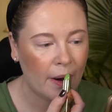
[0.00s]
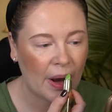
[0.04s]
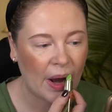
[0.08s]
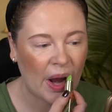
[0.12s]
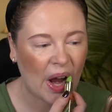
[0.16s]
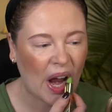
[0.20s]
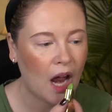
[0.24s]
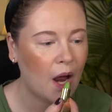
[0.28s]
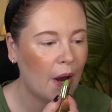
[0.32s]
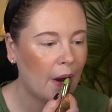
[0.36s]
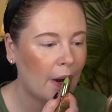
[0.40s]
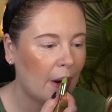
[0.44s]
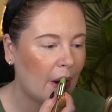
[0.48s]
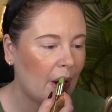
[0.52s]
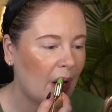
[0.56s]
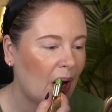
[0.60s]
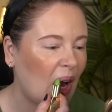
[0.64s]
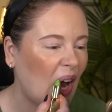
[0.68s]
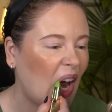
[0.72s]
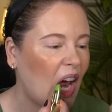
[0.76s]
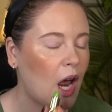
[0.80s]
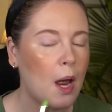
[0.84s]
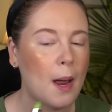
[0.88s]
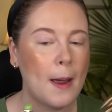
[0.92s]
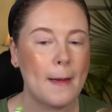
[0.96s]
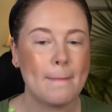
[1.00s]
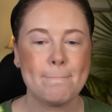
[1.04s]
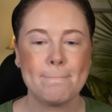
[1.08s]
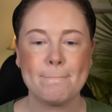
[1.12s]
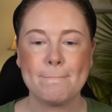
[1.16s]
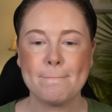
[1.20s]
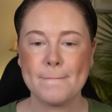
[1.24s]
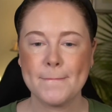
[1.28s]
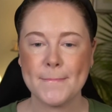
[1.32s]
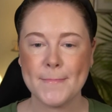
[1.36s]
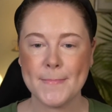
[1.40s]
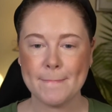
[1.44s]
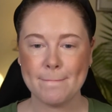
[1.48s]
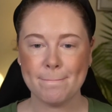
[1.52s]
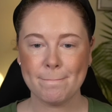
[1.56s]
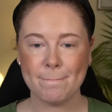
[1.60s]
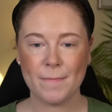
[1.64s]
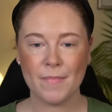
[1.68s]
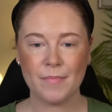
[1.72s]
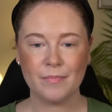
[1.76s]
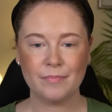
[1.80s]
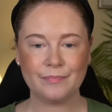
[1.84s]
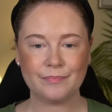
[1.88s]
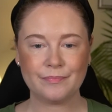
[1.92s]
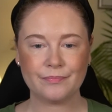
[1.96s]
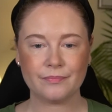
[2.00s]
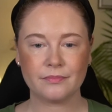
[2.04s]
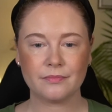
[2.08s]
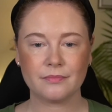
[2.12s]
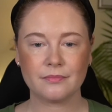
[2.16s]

Green in color, when applied to the lips,